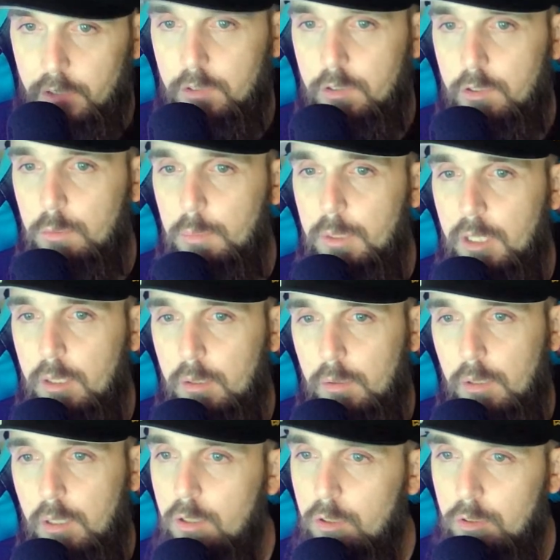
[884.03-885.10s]
He'll still be
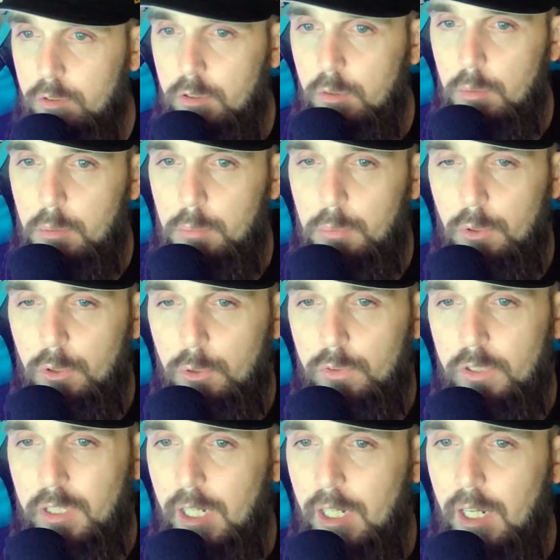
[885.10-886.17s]

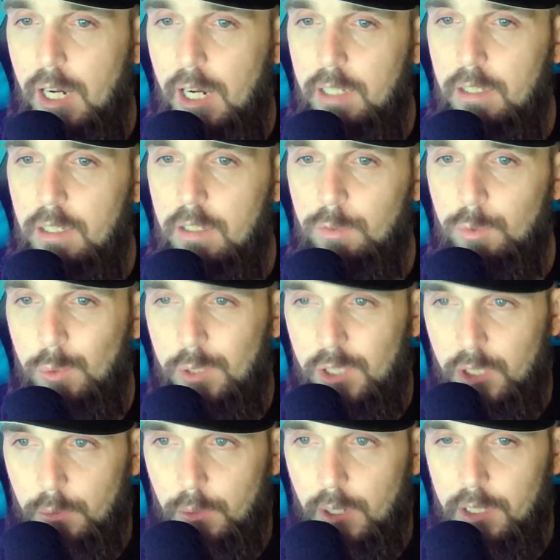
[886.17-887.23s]
producing at a high level when
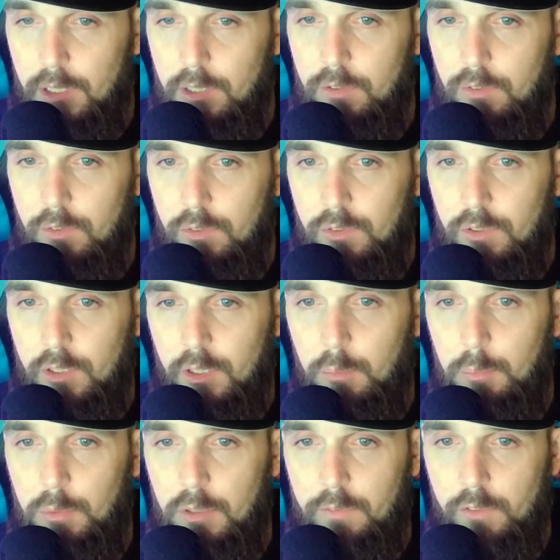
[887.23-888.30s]
you're ready to
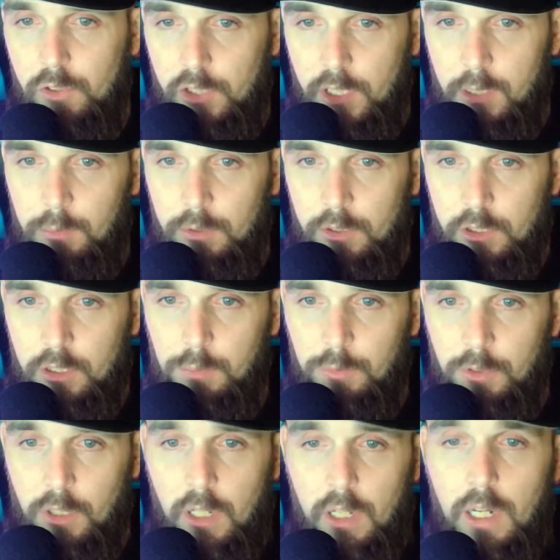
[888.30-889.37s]
compete for
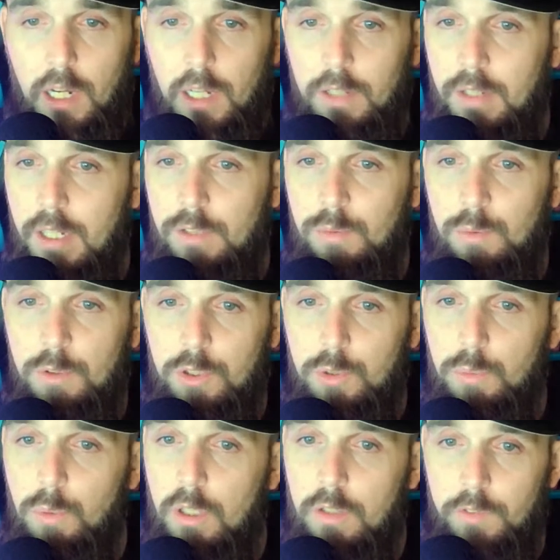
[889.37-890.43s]
championships. And that's what
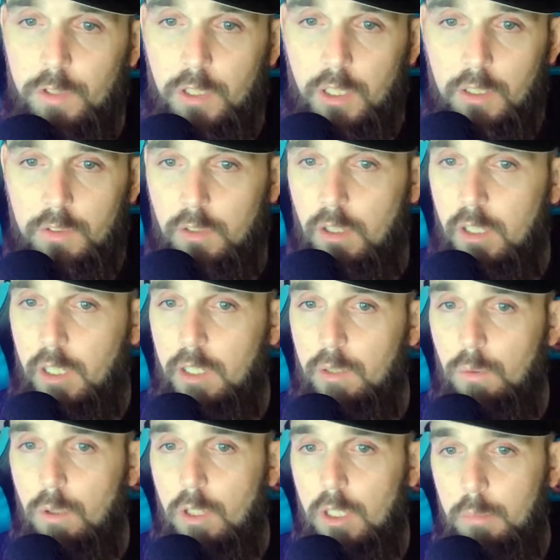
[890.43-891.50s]
you want if you're going to target a
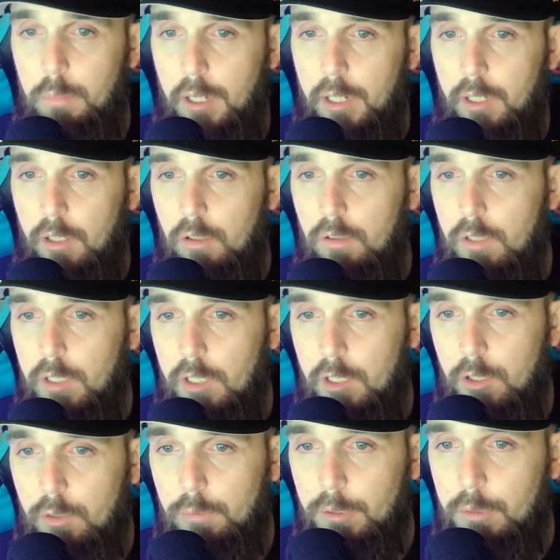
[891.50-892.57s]
running back early
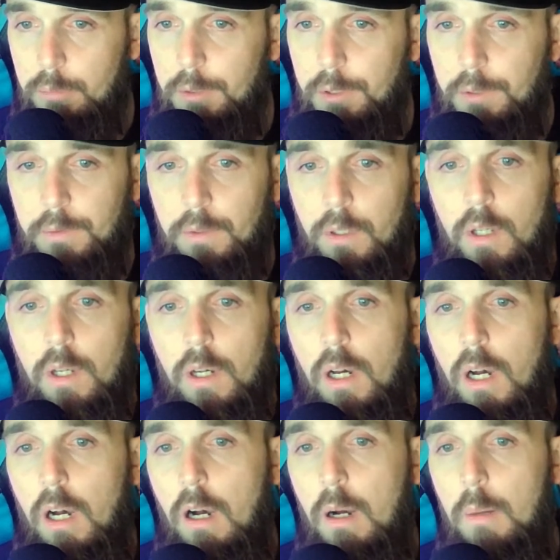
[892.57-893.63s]
in your rebuild.
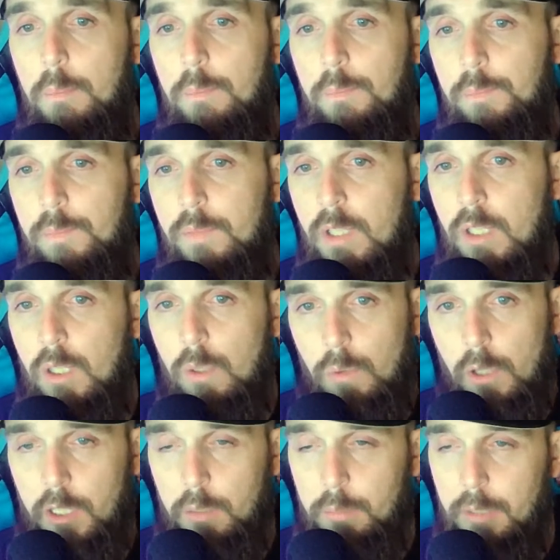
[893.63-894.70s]

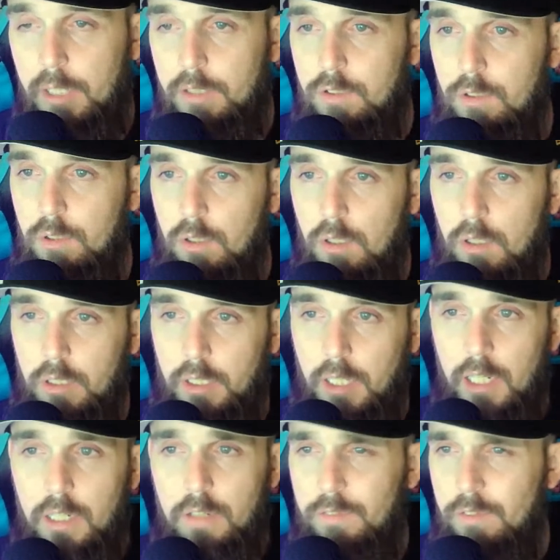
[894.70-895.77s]
running backs are
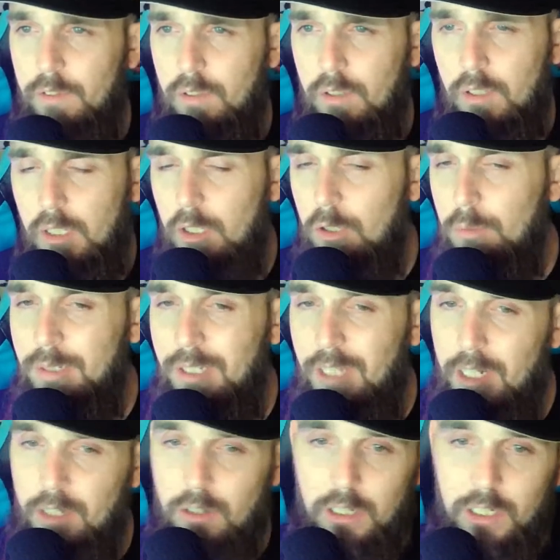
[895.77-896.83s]
kind of for a little bit
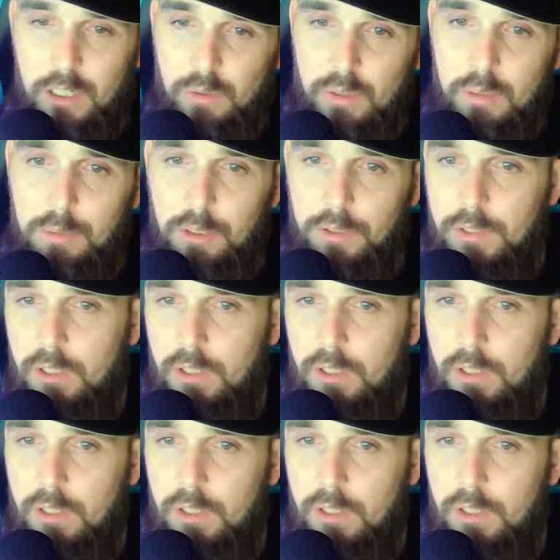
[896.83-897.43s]
later in your rebuild.